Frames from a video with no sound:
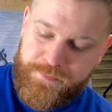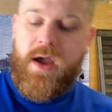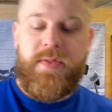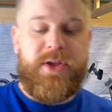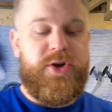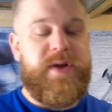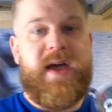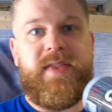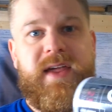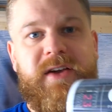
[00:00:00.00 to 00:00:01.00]
And then you
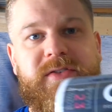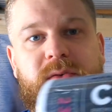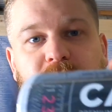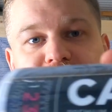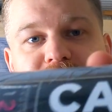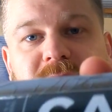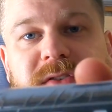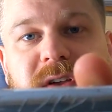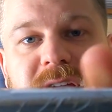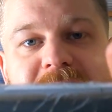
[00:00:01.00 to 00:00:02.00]
get this, which
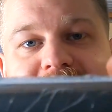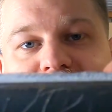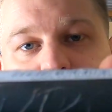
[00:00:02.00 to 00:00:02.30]
is Care